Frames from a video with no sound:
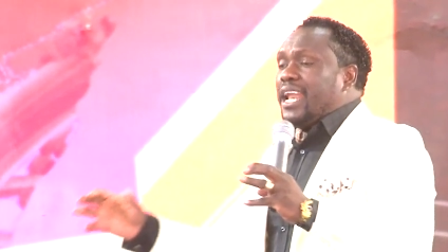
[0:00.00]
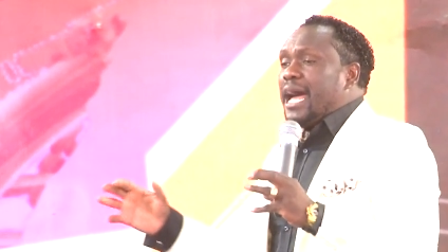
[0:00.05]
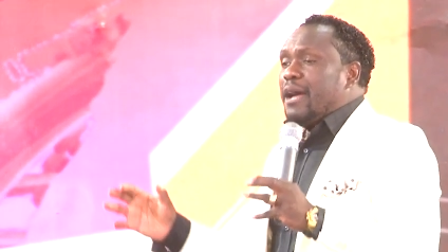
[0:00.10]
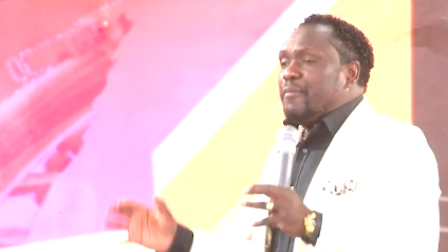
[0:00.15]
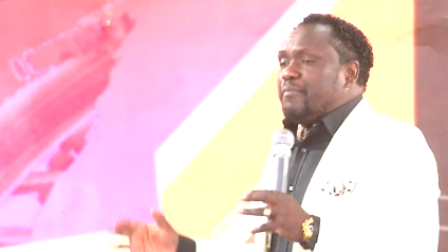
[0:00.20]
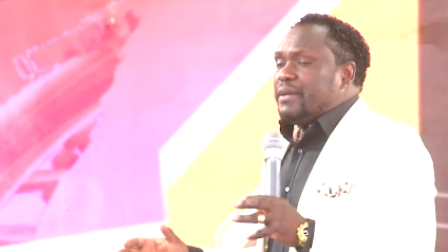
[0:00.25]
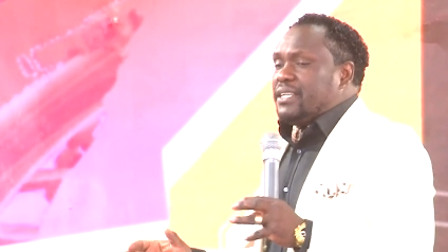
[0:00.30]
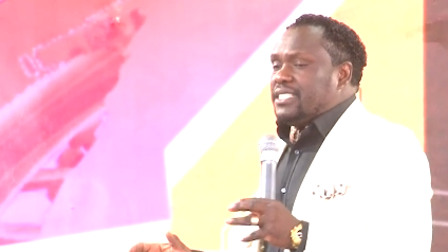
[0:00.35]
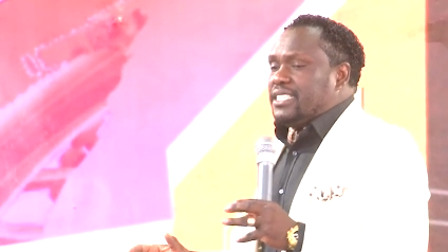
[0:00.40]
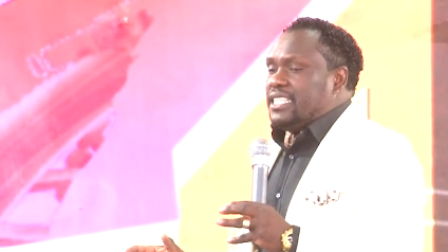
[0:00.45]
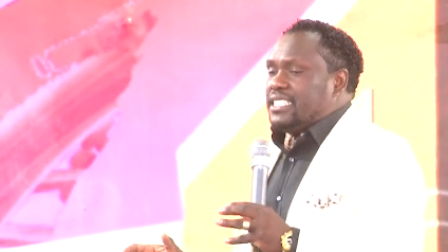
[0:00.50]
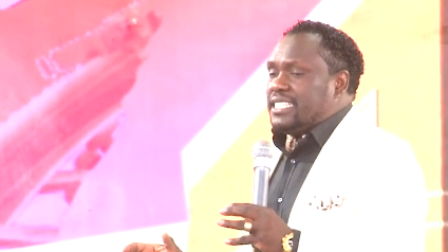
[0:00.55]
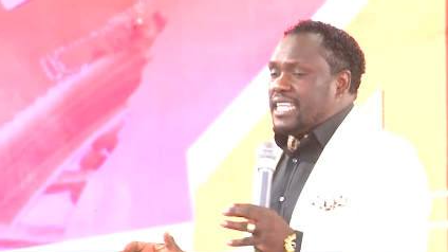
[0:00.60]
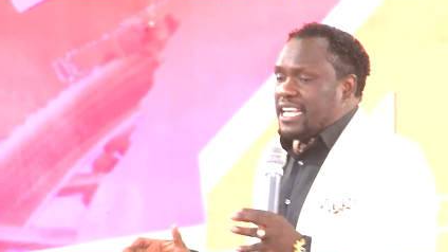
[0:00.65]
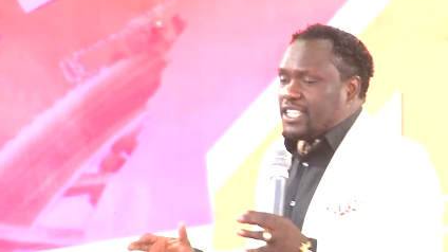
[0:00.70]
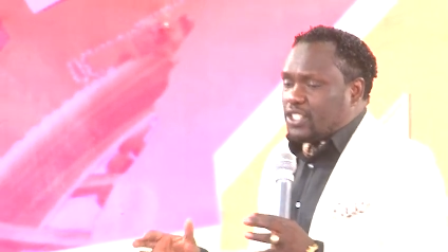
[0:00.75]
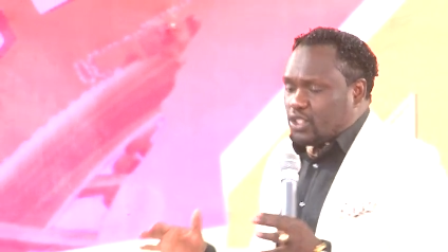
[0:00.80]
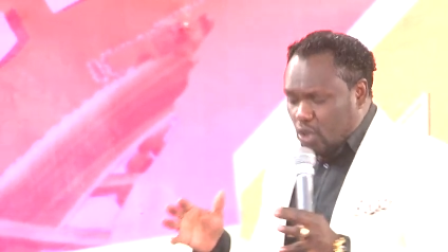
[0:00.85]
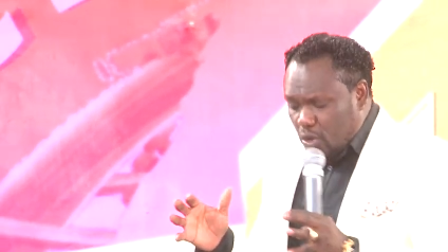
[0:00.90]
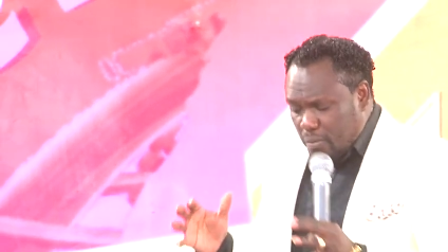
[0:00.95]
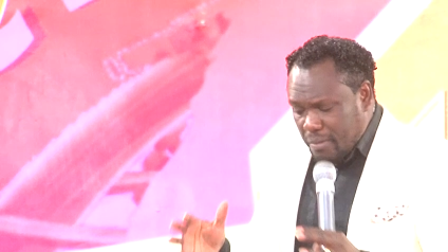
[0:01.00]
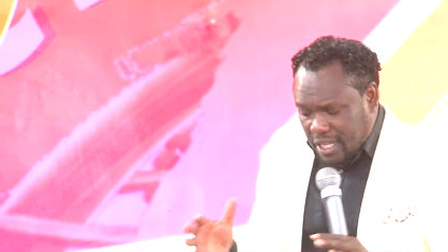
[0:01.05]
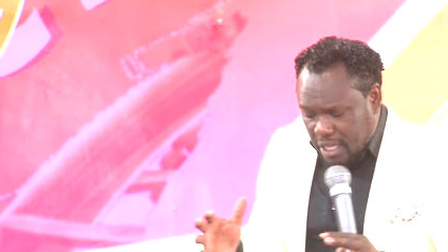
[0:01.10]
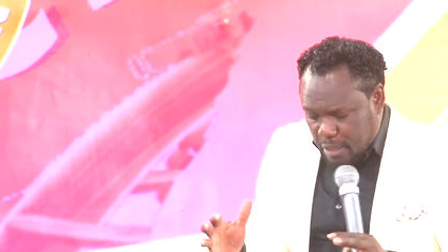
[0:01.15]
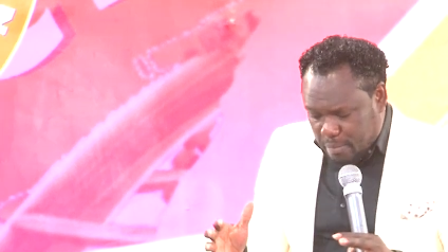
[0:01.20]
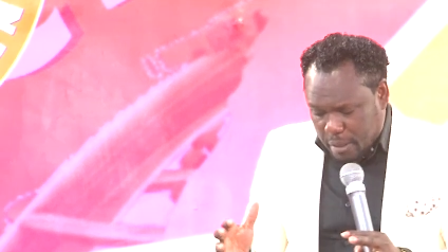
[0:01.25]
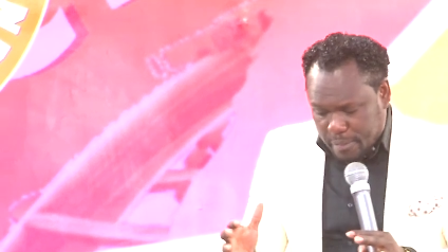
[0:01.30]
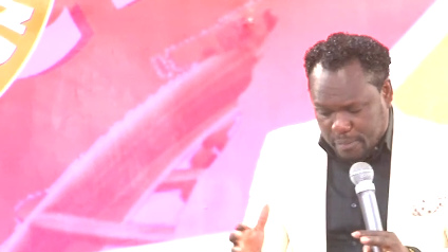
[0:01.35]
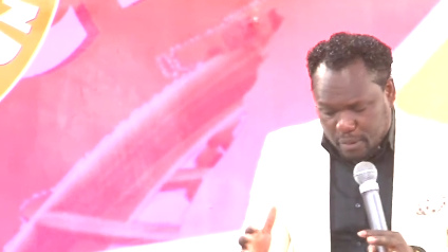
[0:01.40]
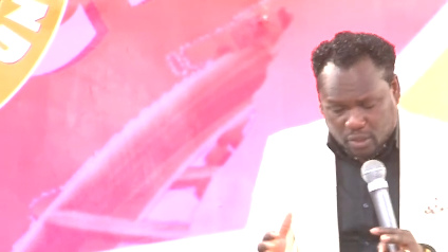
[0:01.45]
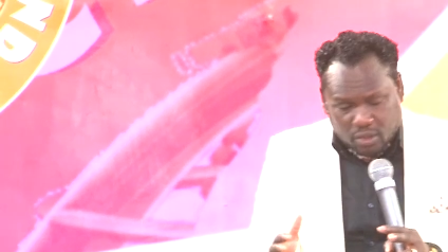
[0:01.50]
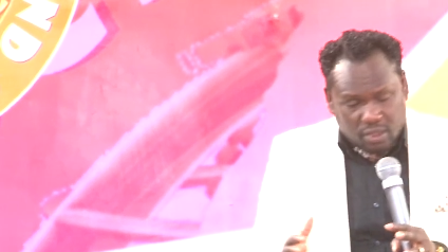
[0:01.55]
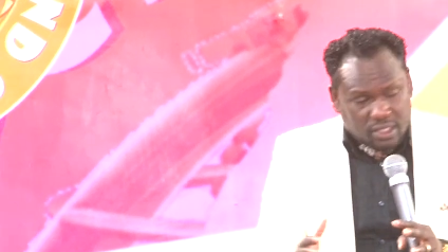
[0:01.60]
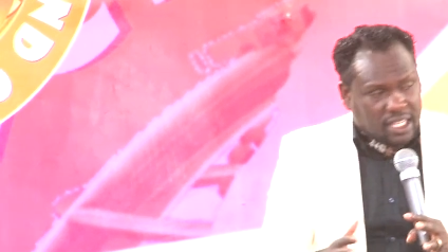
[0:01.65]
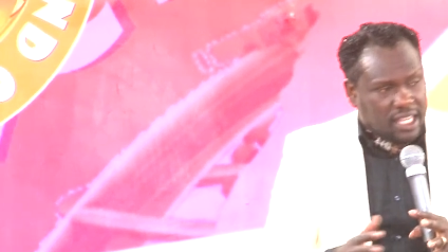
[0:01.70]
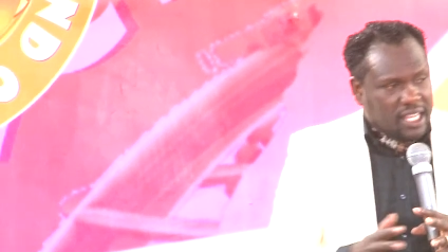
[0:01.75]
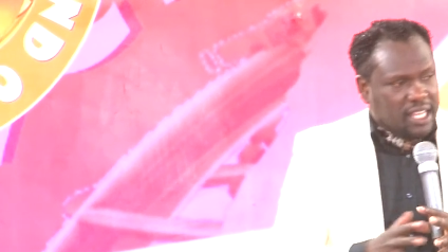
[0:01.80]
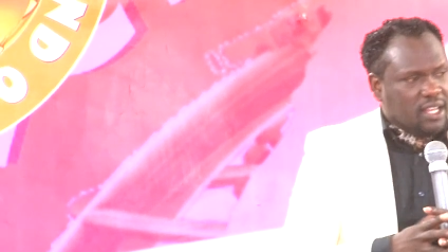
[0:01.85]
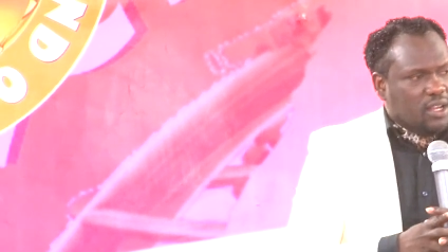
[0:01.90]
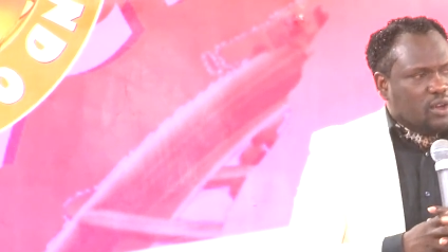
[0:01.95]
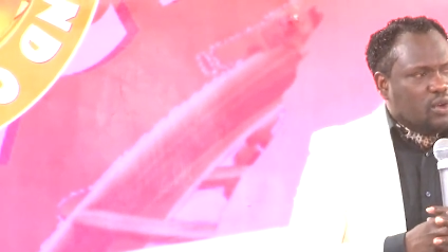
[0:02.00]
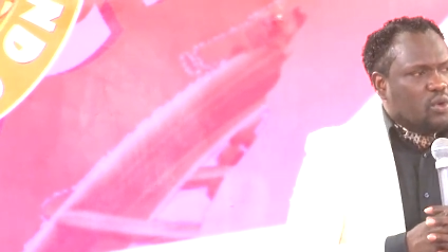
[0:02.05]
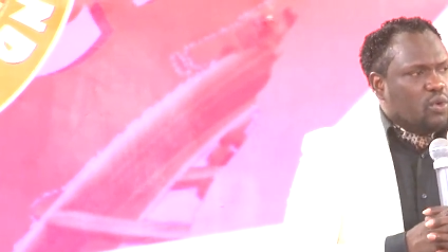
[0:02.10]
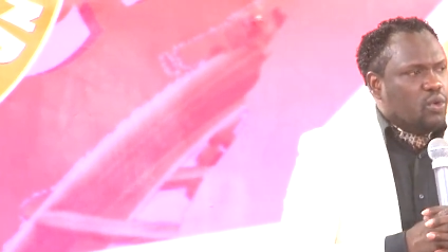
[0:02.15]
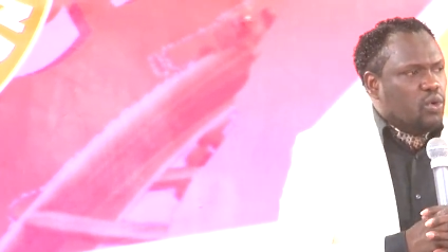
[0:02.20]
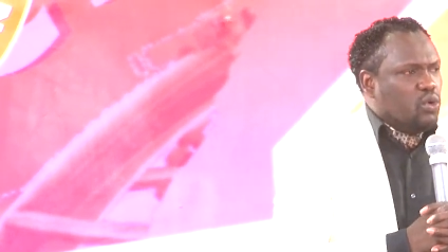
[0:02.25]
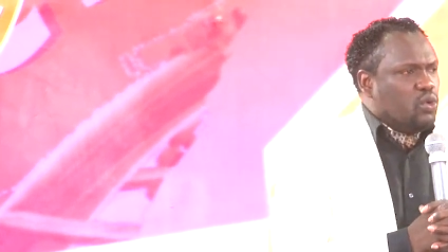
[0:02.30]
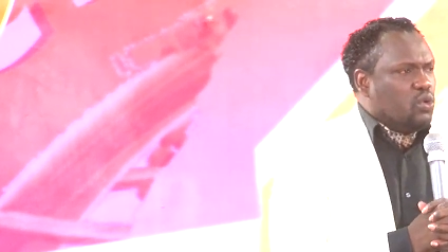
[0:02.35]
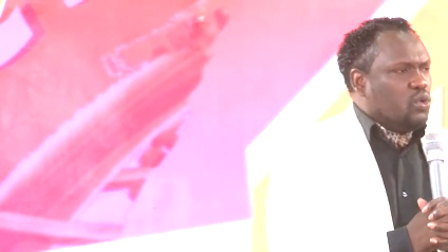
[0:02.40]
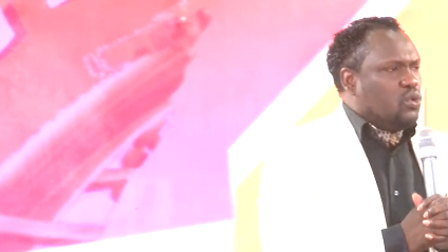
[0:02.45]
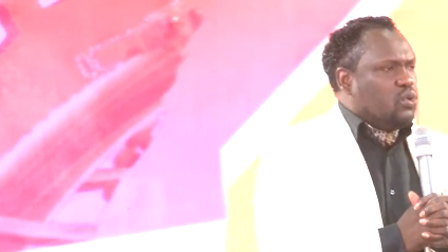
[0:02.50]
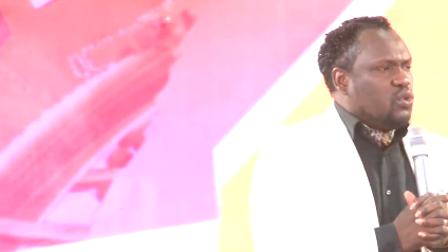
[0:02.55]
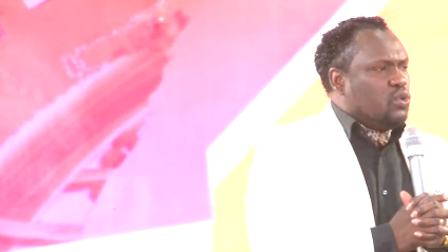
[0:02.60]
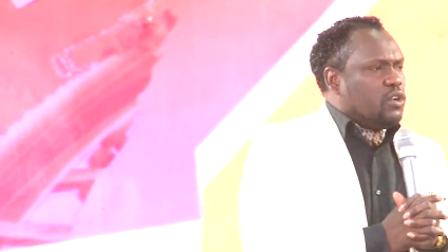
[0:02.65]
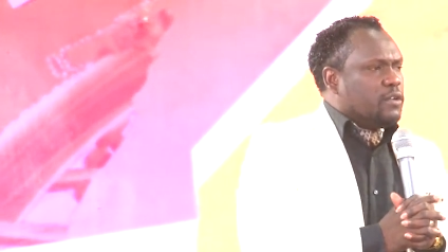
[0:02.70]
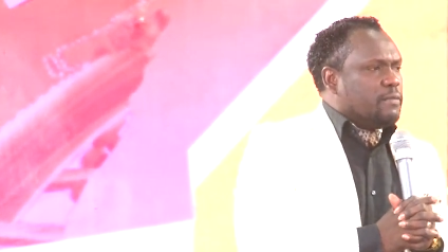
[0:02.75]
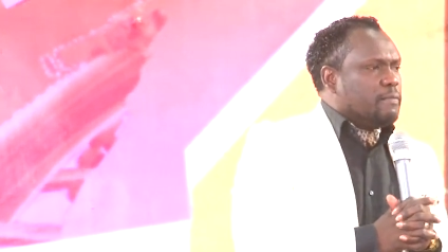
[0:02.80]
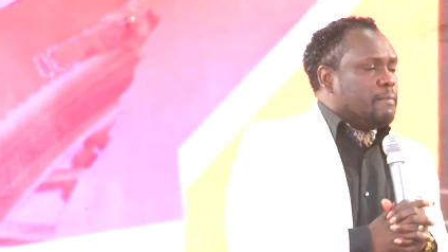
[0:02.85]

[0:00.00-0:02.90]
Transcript: happens is there are so many people today who